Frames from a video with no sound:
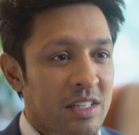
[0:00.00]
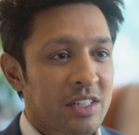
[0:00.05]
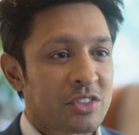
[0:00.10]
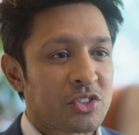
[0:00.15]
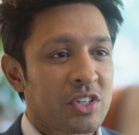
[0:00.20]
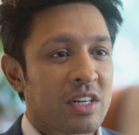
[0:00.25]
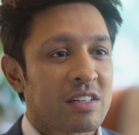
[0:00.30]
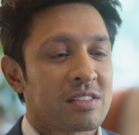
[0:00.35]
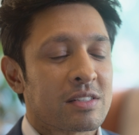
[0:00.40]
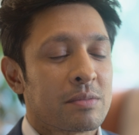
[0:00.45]
that
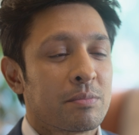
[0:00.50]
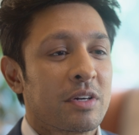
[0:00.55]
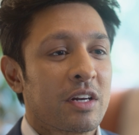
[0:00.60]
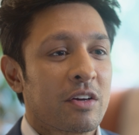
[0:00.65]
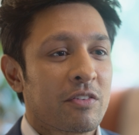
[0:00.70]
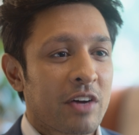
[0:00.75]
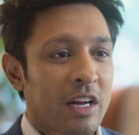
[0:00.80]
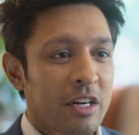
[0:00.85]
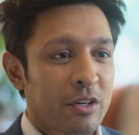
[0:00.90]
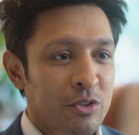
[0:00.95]
share similar
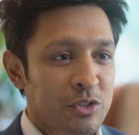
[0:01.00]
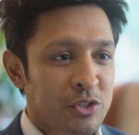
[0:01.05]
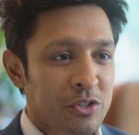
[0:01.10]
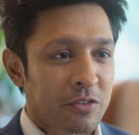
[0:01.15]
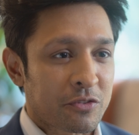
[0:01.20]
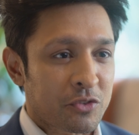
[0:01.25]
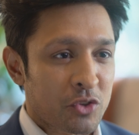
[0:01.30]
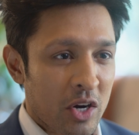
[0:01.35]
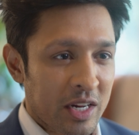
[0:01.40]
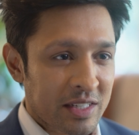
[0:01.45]
values of
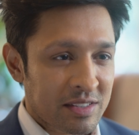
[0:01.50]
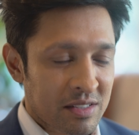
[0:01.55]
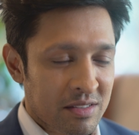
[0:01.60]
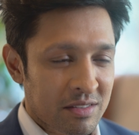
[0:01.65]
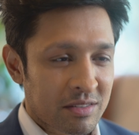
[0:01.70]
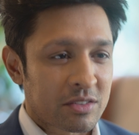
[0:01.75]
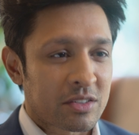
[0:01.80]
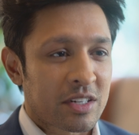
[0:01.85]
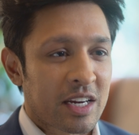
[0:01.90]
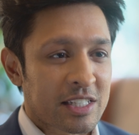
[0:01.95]
trust,
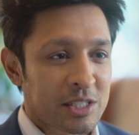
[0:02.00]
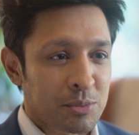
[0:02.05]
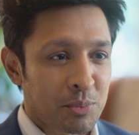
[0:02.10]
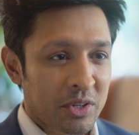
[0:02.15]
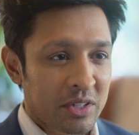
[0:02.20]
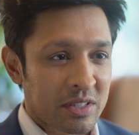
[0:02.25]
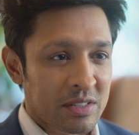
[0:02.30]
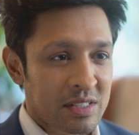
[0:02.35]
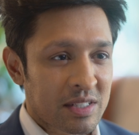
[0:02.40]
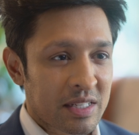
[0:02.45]

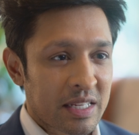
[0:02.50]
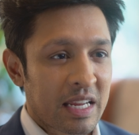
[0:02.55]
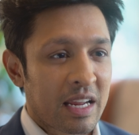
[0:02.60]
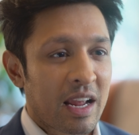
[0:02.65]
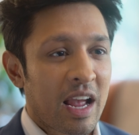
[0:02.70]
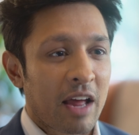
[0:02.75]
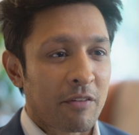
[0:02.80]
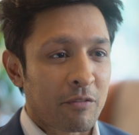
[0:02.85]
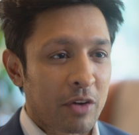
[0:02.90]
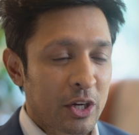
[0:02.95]
transparency
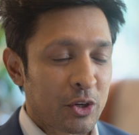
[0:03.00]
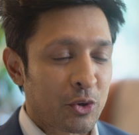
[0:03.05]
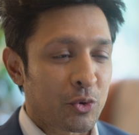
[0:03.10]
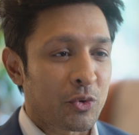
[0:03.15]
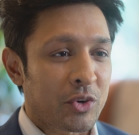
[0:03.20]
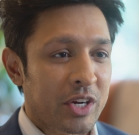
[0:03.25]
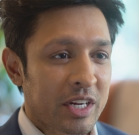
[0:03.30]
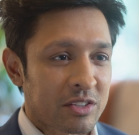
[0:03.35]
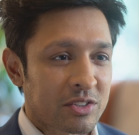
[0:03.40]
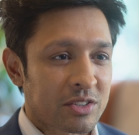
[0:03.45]
and value
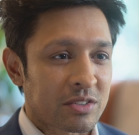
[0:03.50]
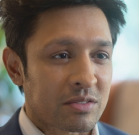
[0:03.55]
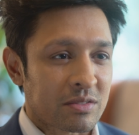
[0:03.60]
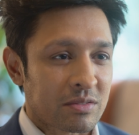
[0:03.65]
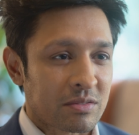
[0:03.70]
creation.